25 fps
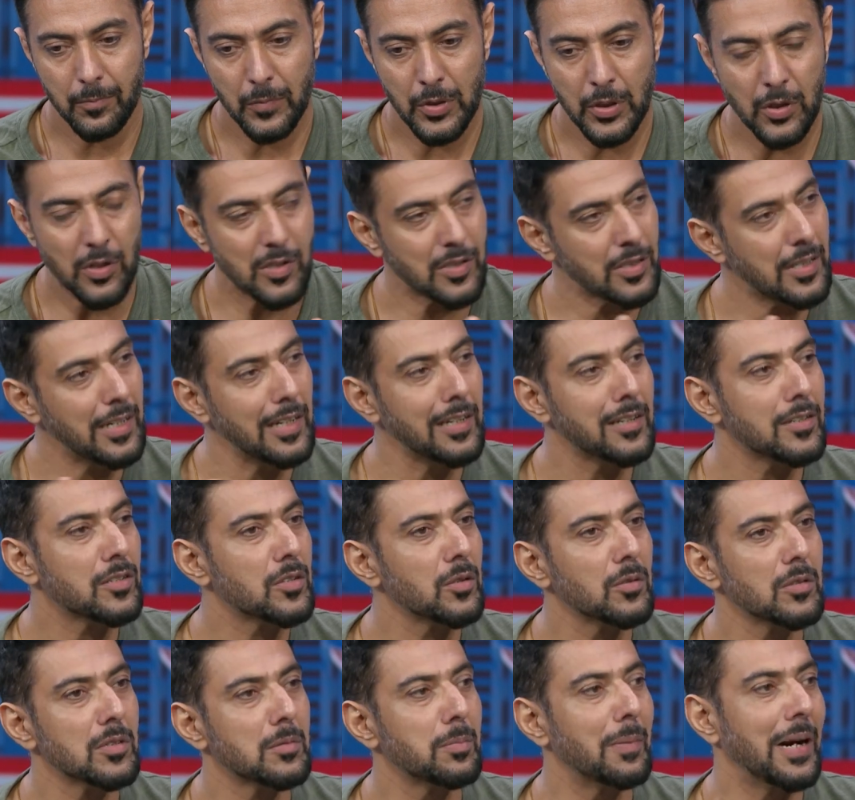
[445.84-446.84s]
Your skills
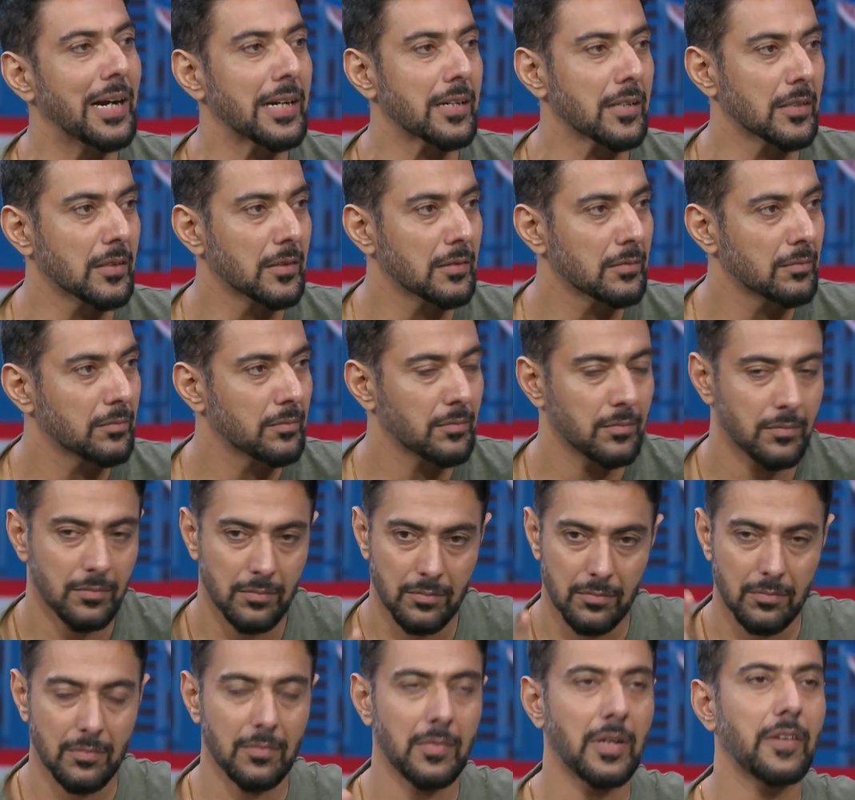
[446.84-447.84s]
don't matter
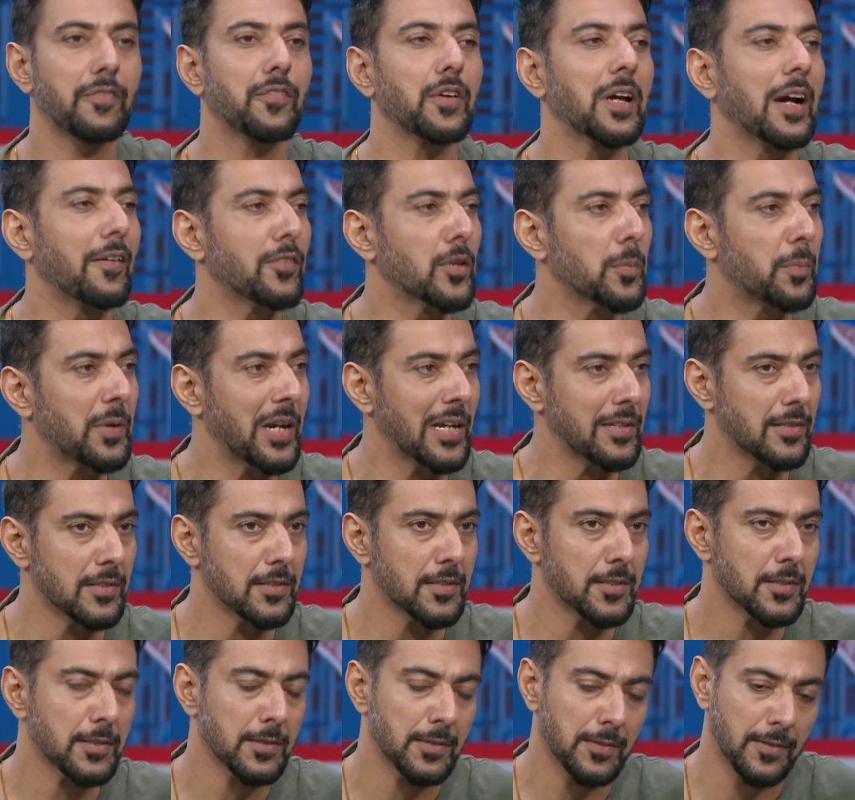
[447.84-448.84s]
if you have the
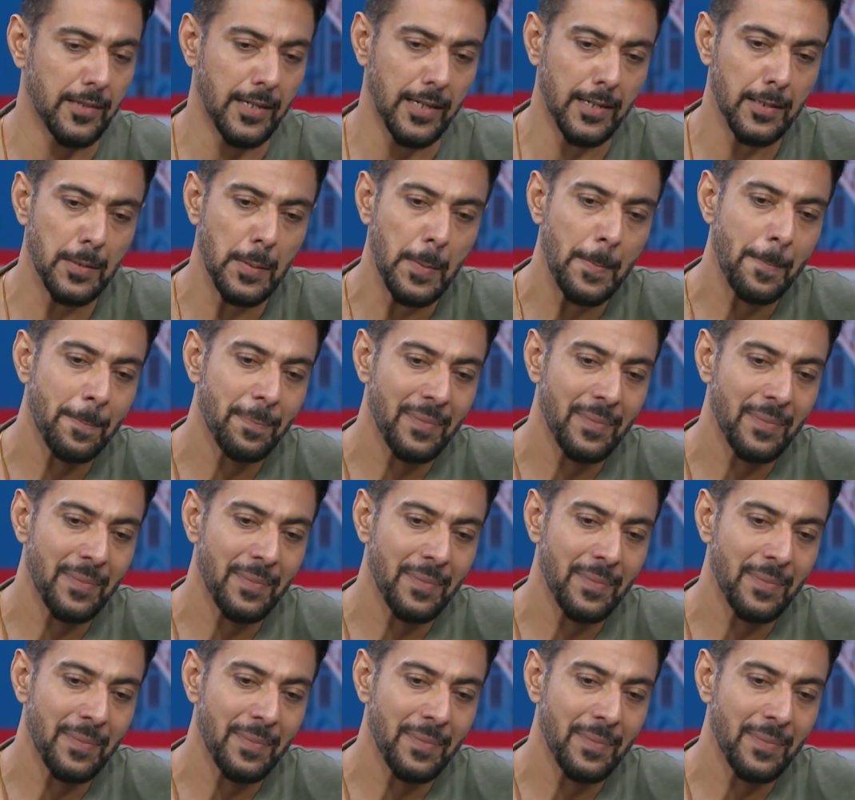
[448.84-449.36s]
presence, right?